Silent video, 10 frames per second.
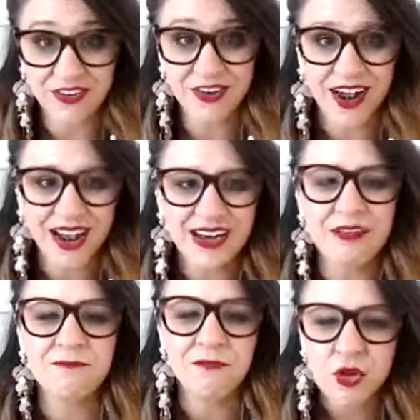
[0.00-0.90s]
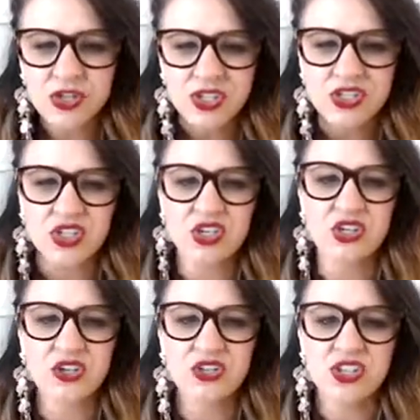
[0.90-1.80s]
all right? It forces
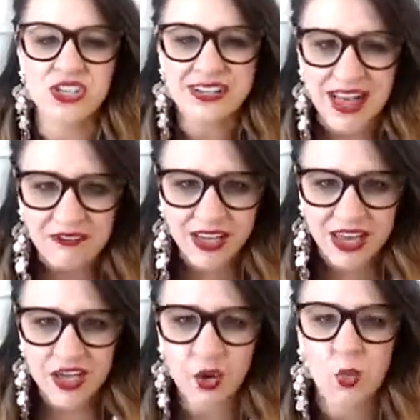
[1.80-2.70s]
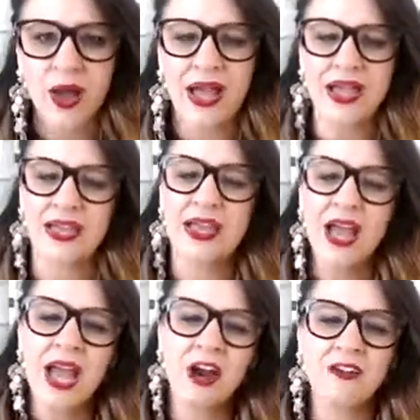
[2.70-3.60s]
you to navigate your way
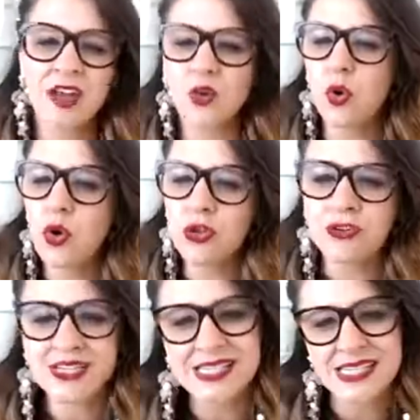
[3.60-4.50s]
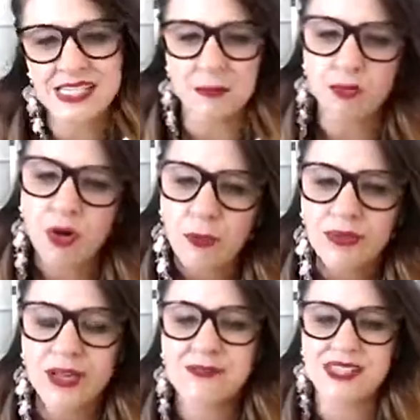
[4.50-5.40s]
around all your existing
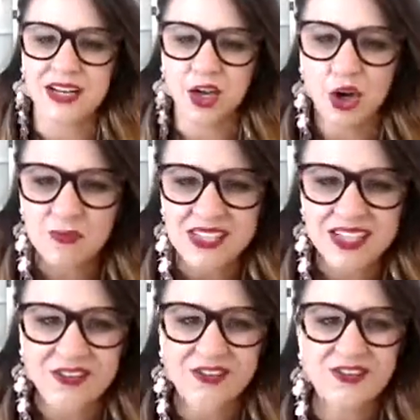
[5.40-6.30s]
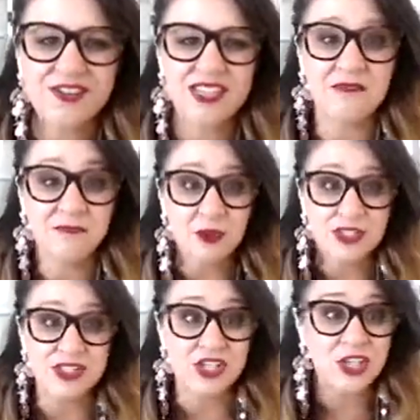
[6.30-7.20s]
problems and obstacles. It
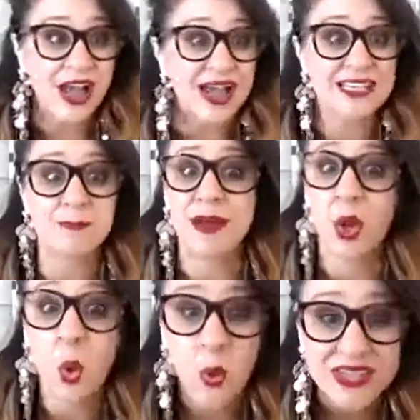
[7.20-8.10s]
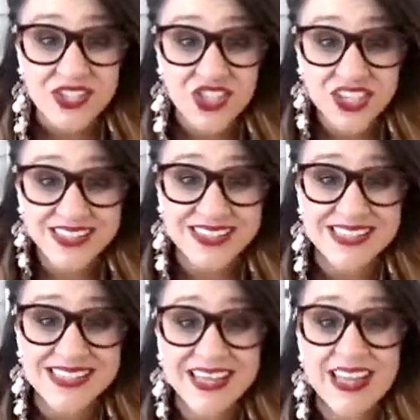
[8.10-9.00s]
forces you to ask better
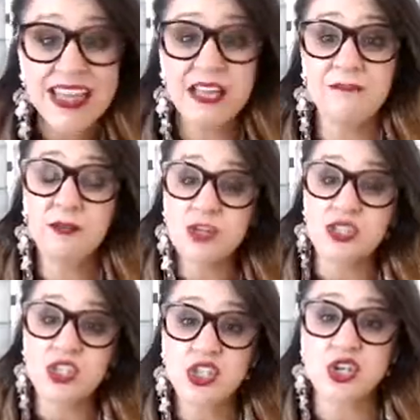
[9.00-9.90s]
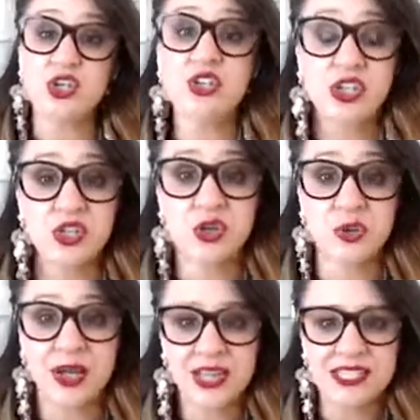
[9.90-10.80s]
questions. It forces you
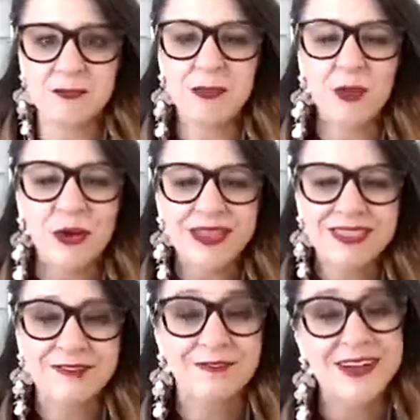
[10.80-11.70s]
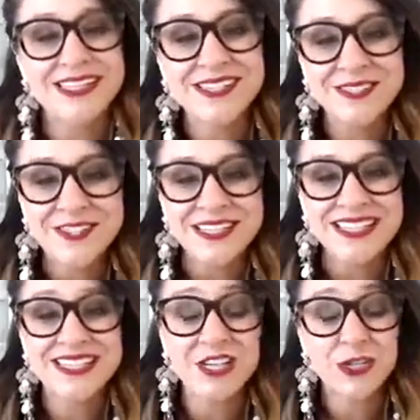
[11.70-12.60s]
to exploit the
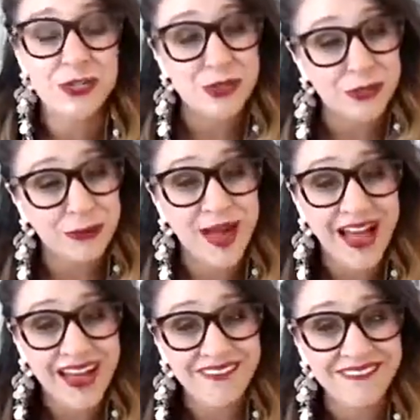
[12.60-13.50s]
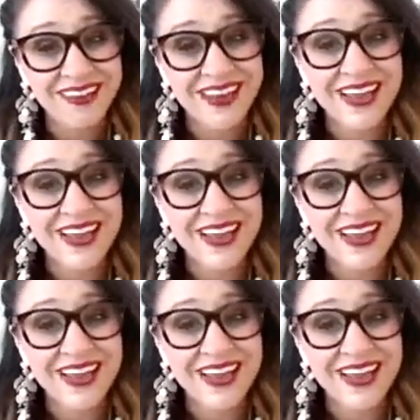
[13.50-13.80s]
resources you do have,